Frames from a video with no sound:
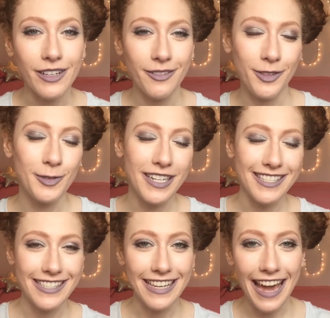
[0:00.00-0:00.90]
If you want to
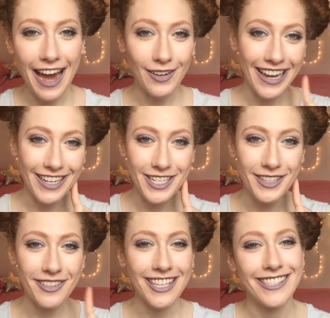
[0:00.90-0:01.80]
see how I
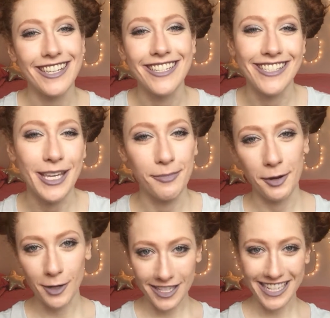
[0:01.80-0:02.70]
achieved this, then just keep on
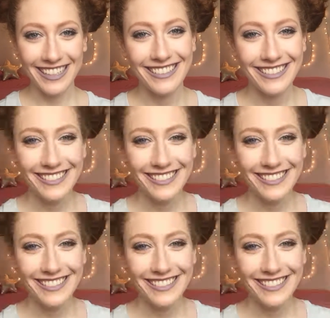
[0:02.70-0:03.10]
watching.